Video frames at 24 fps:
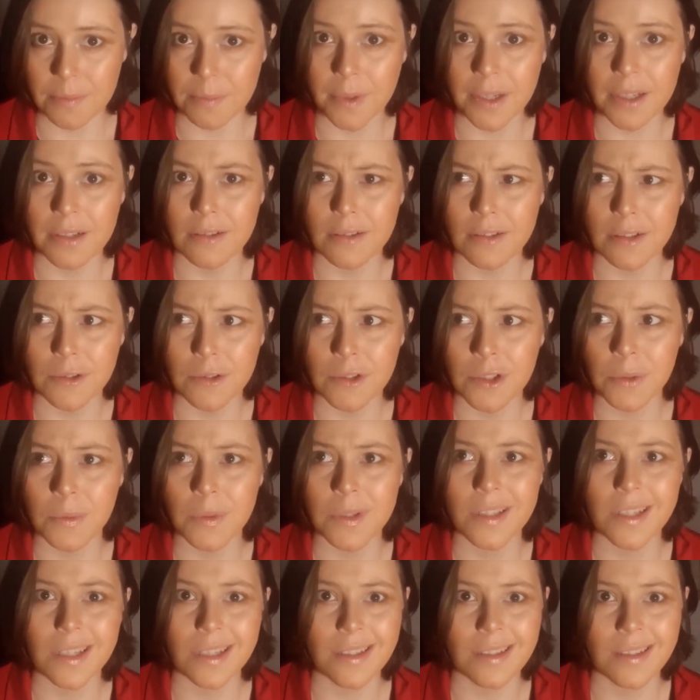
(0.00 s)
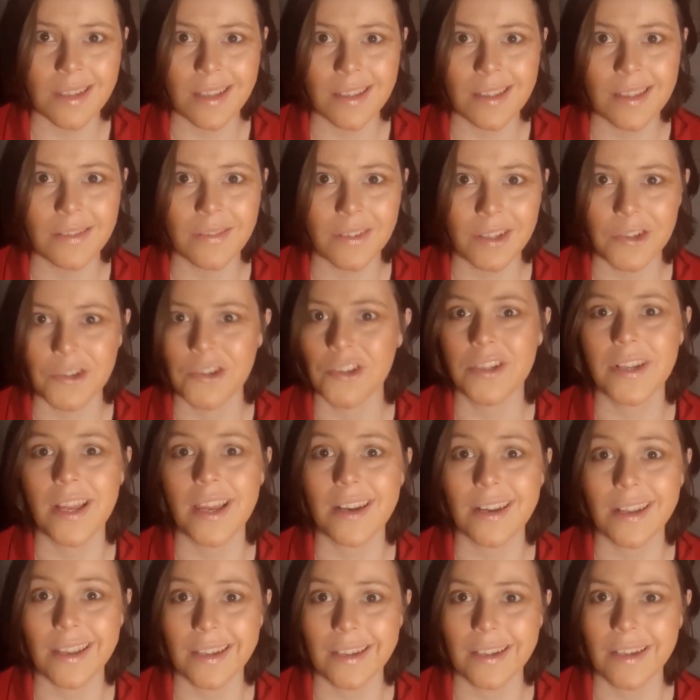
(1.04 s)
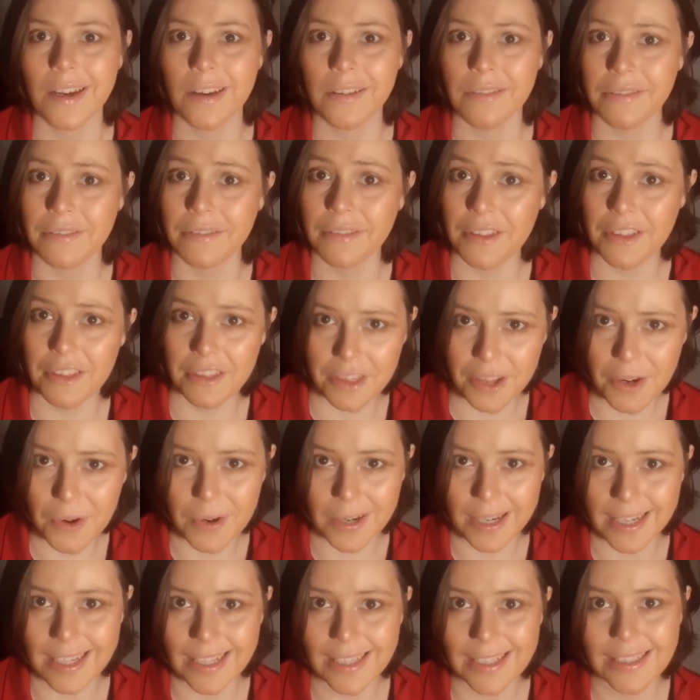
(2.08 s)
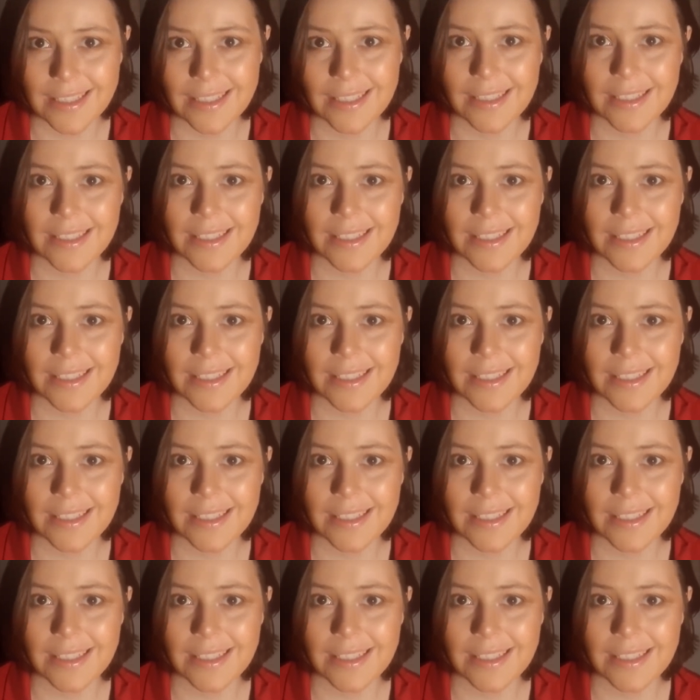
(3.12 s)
but due to its extensive understanding of theory.